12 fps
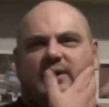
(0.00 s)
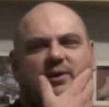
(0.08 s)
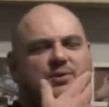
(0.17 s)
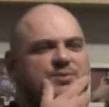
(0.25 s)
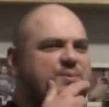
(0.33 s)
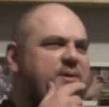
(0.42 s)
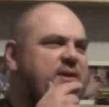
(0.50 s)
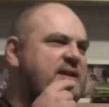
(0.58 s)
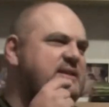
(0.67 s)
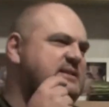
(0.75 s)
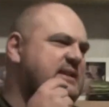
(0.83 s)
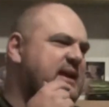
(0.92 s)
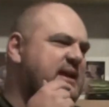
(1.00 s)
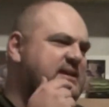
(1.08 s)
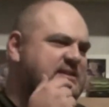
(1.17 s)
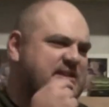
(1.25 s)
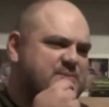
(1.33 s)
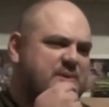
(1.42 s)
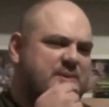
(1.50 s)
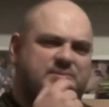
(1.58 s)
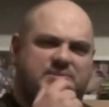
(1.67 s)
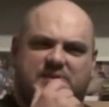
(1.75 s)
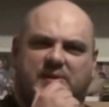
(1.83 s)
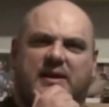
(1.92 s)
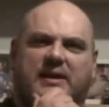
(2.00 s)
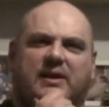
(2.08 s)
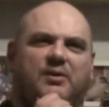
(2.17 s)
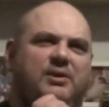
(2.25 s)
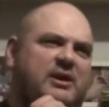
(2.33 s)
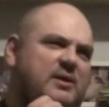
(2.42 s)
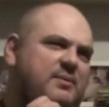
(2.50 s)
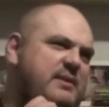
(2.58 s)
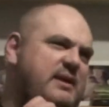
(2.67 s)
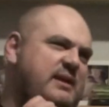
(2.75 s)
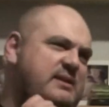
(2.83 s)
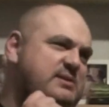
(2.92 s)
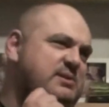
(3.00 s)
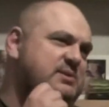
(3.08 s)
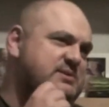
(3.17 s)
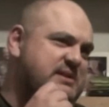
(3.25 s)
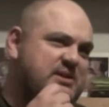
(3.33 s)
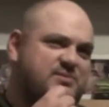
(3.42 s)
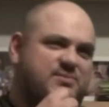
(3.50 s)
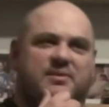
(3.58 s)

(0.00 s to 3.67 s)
You know, as we went into the 80s, people started loading up their guitar sounds